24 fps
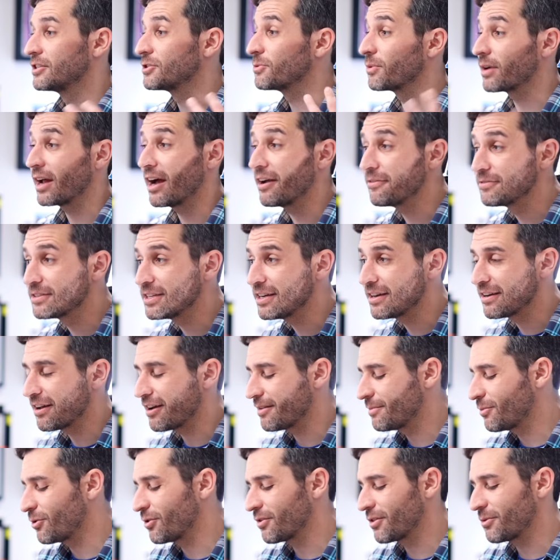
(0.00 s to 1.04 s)
So what I've done
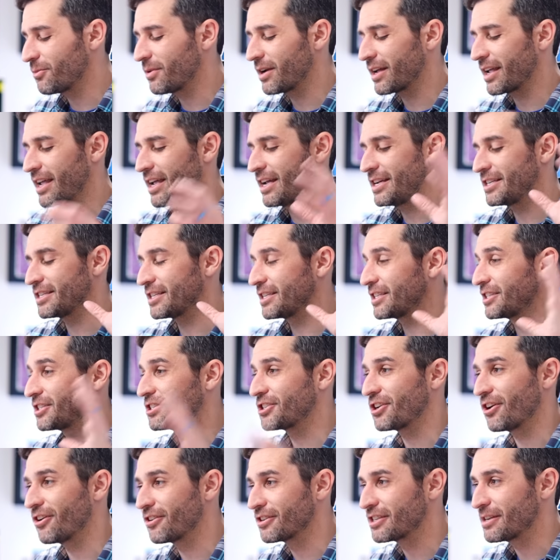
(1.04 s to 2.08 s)
on more than one occasion is
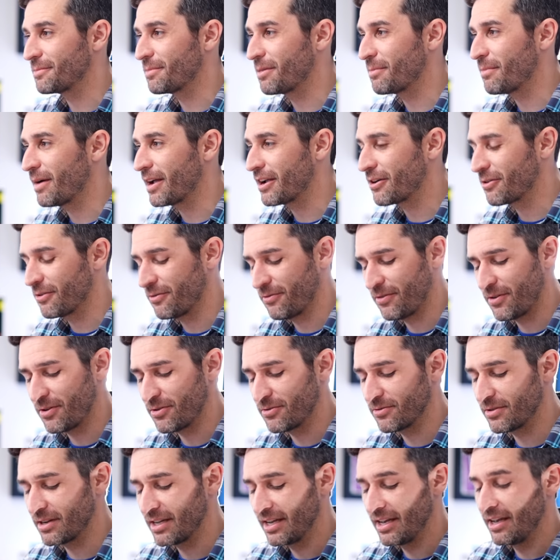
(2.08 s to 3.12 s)
charge up the
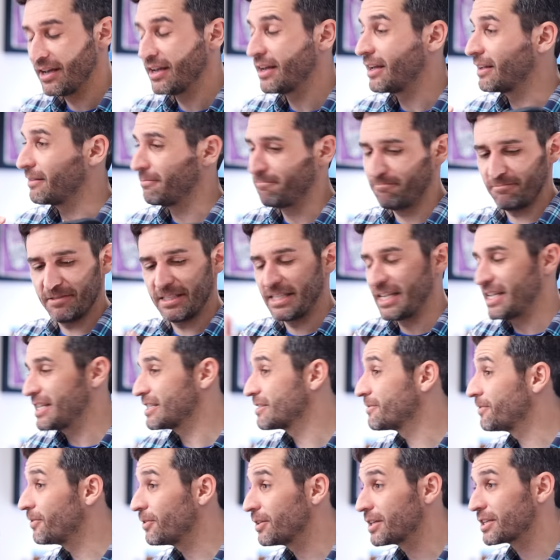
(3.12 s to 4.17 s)
microphone, see
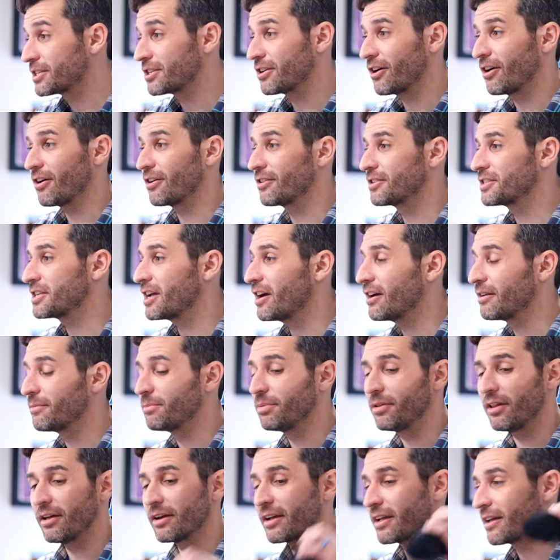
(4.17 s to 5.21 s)
it's fully charged,
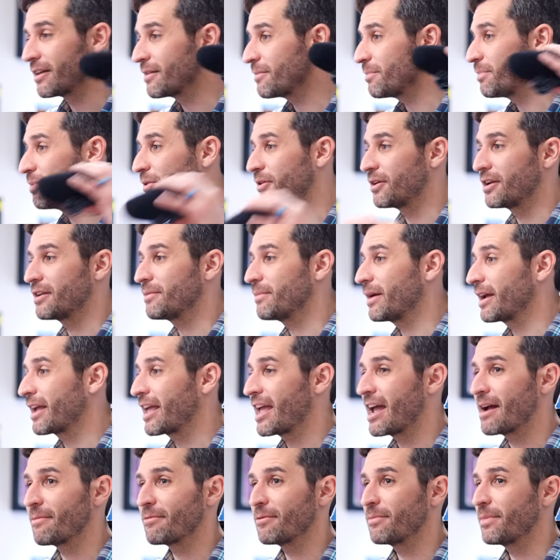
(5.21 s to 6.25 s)
unplug it, put it in my
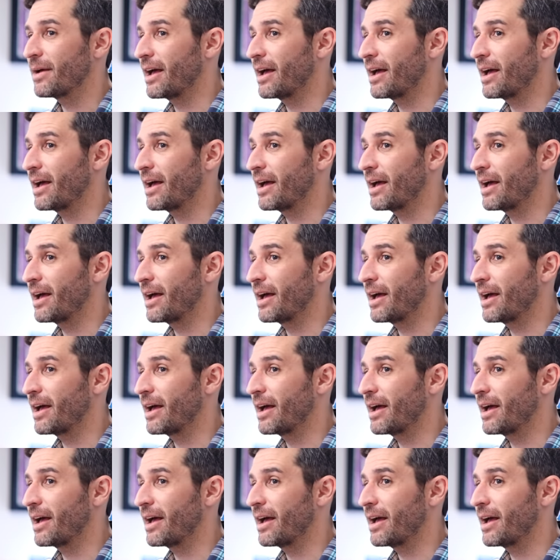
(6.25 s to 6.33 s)
camera